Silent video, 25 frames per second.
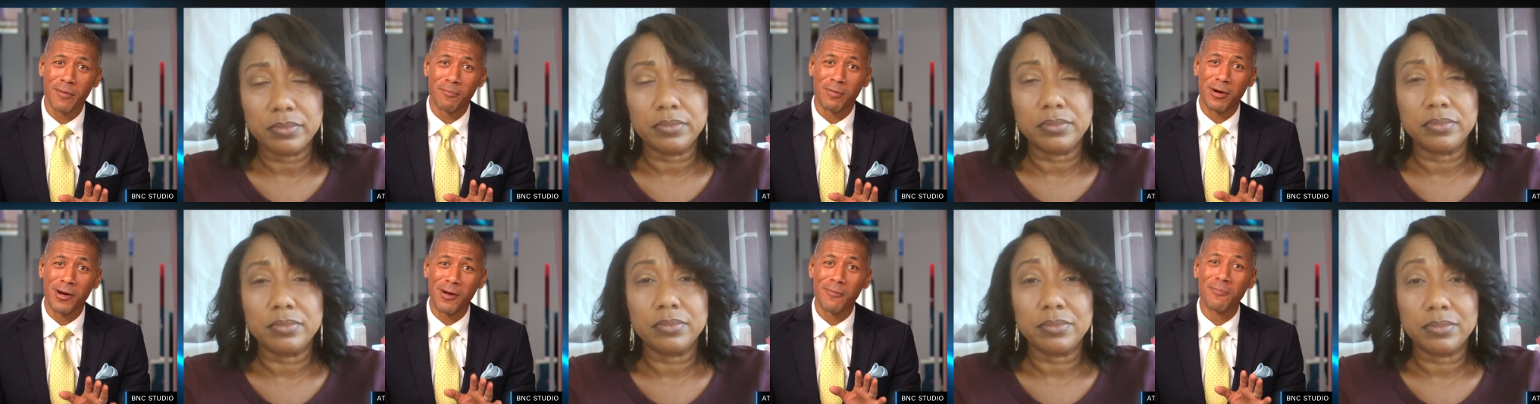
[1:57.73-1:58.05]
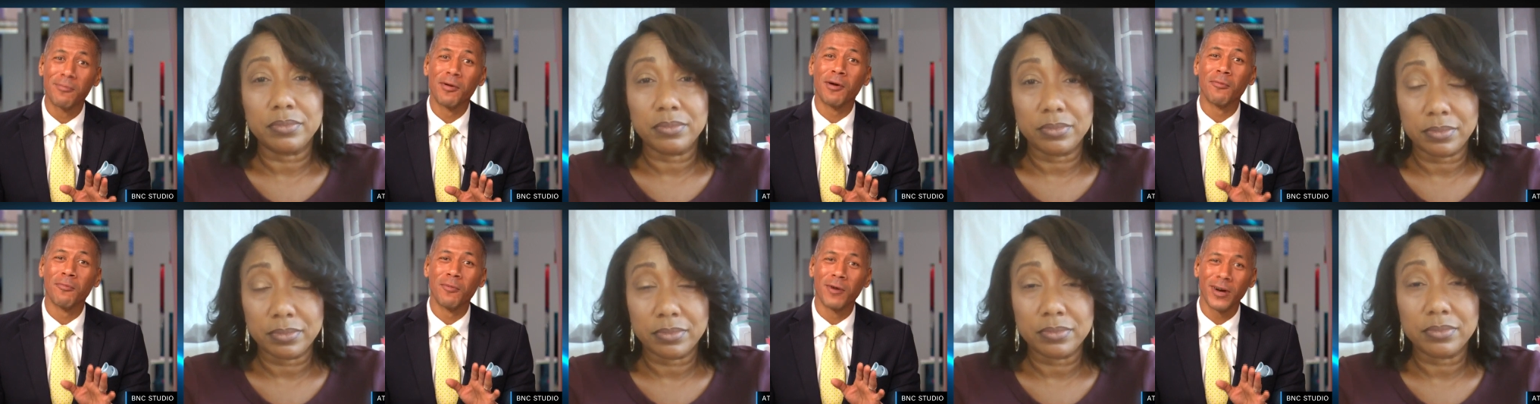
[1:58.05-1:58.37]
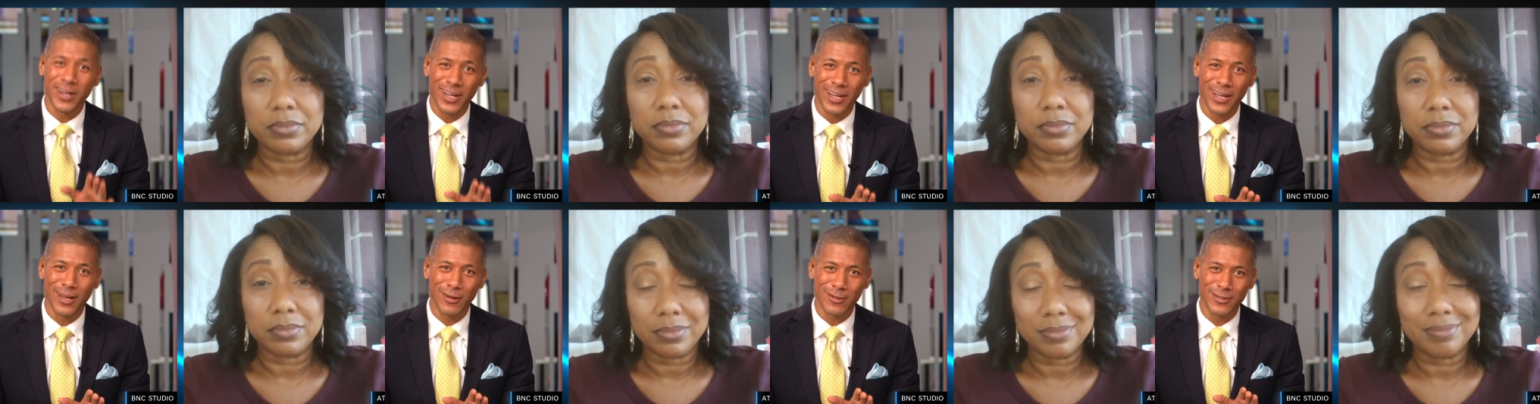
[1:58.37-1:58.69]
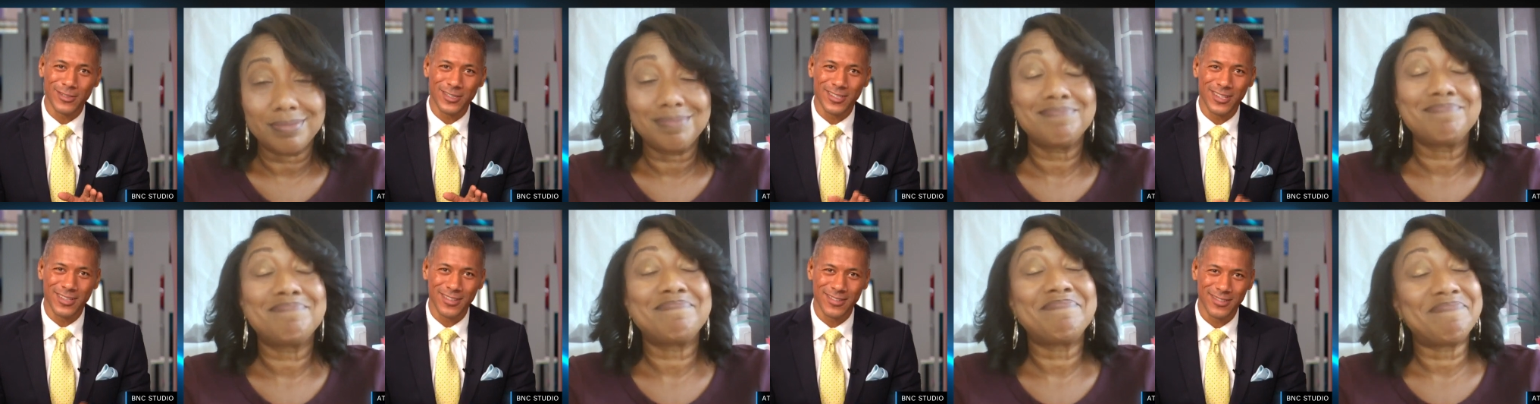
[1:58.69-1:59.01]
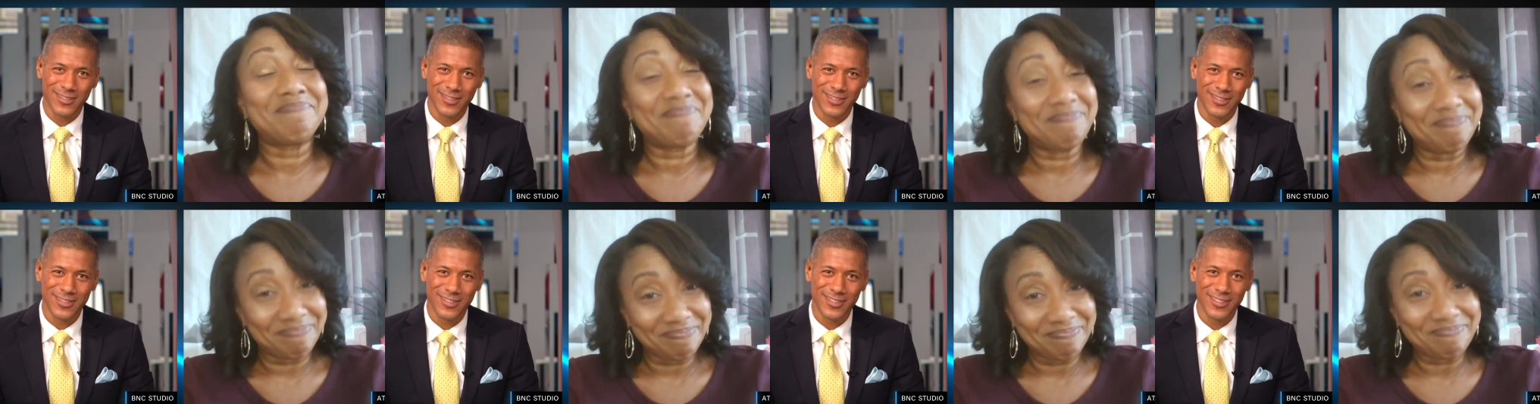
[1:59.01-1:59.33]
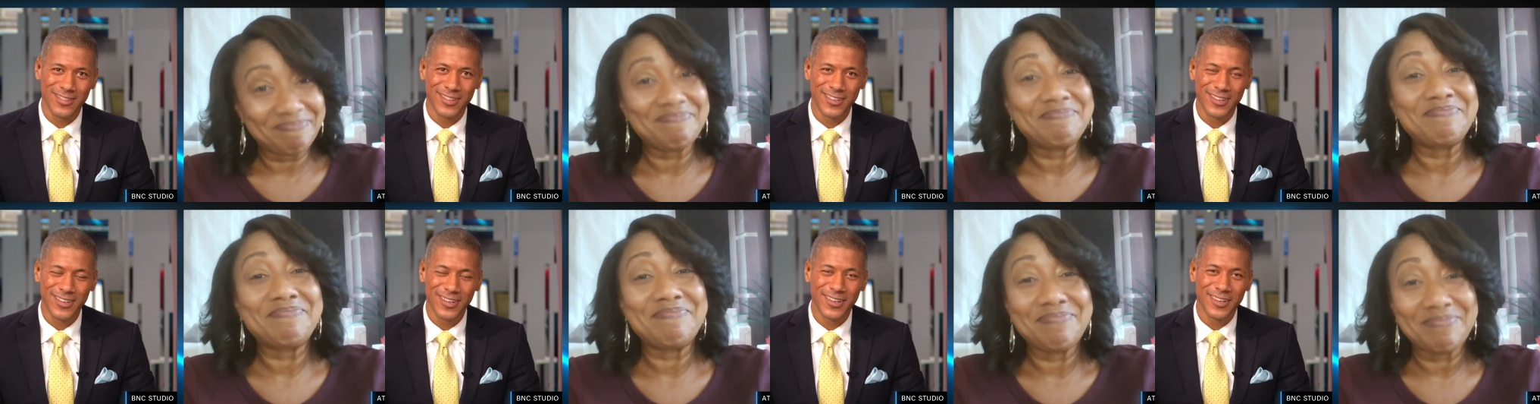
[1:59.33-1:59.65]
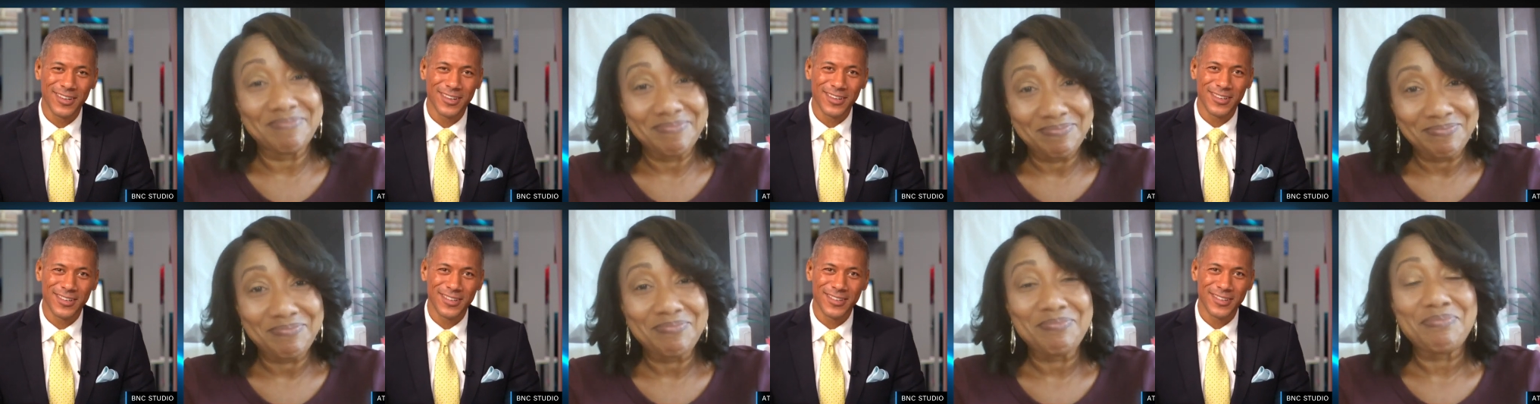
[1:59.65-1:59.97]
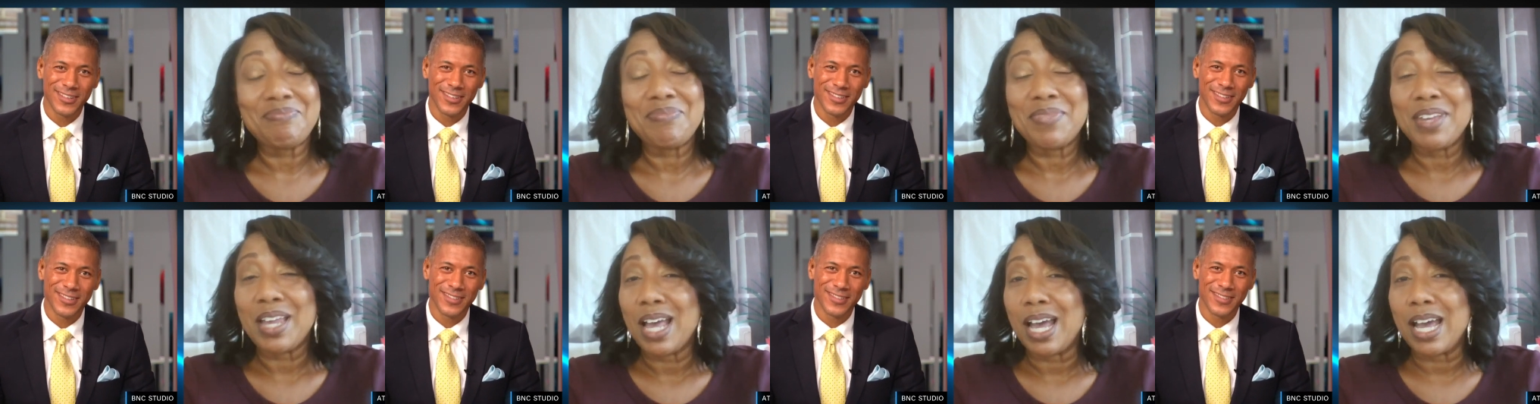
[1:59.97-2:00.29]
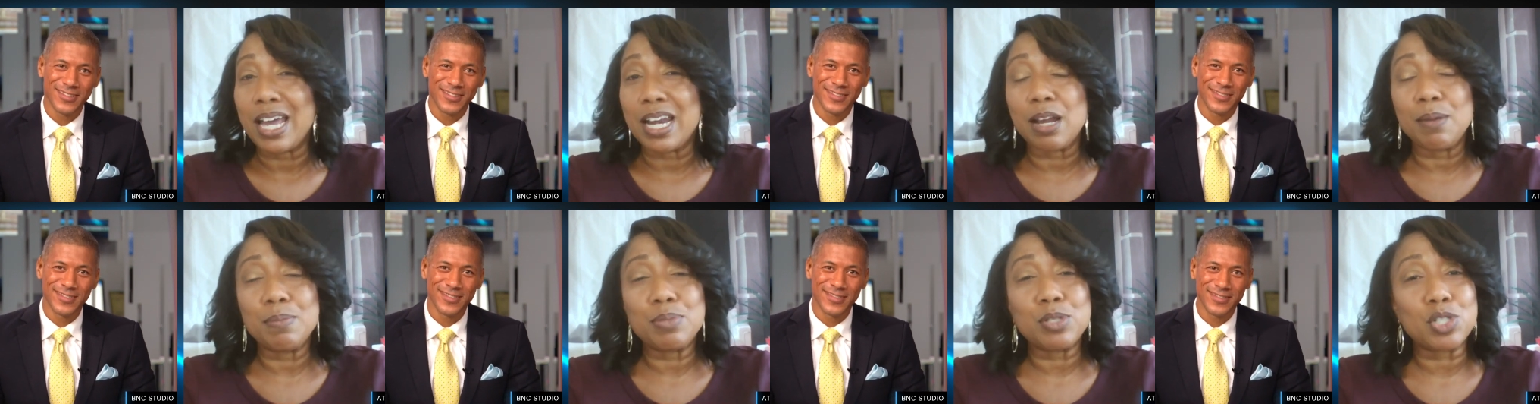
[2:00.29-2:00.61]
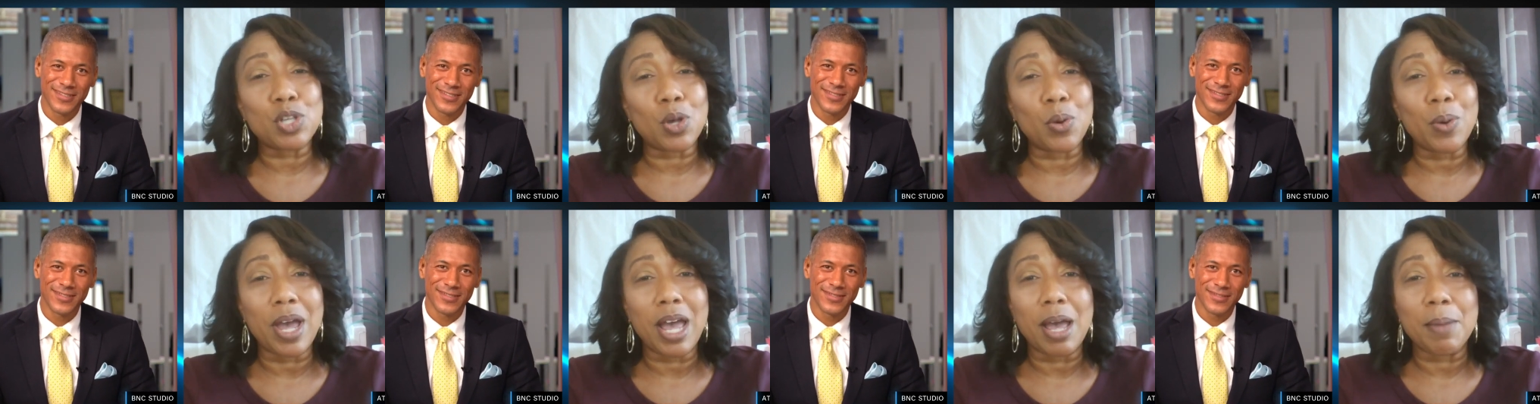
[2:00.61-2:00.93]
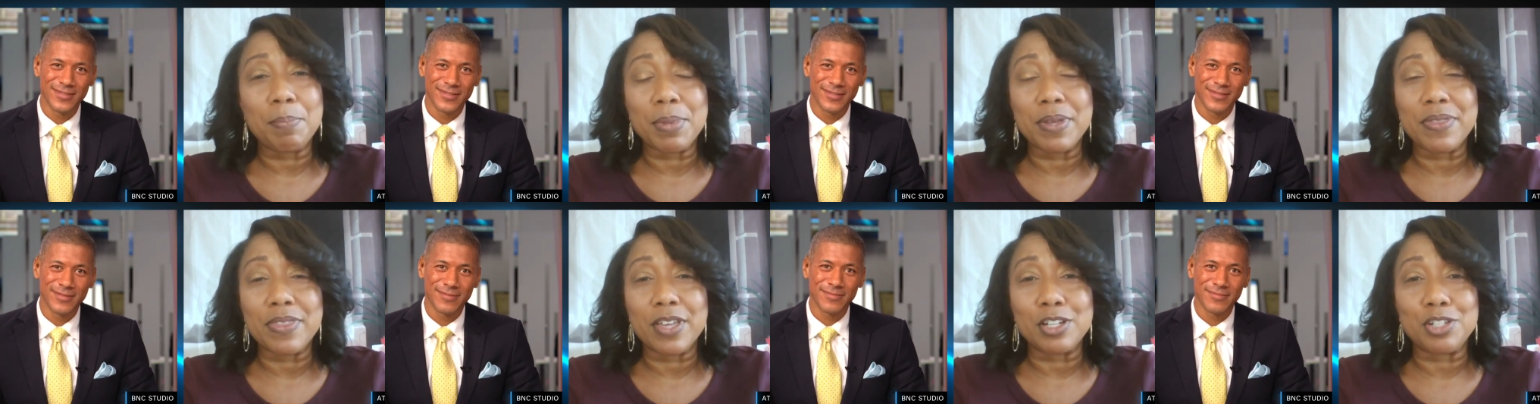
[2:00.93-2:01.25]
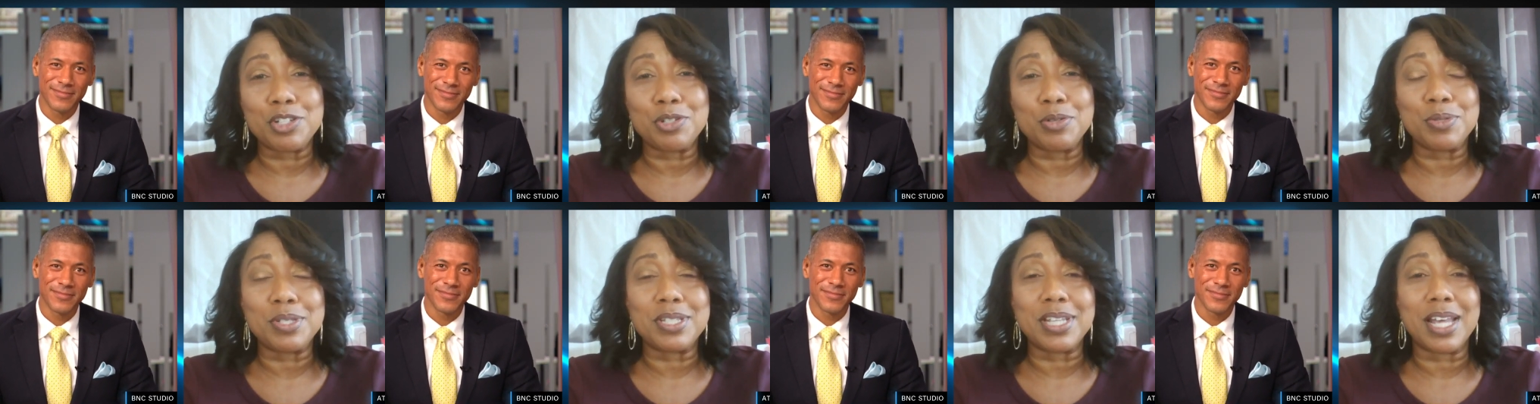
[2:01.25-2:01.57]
Speaker 1: but, but what else?
Speaker 2: And I'm so happy that you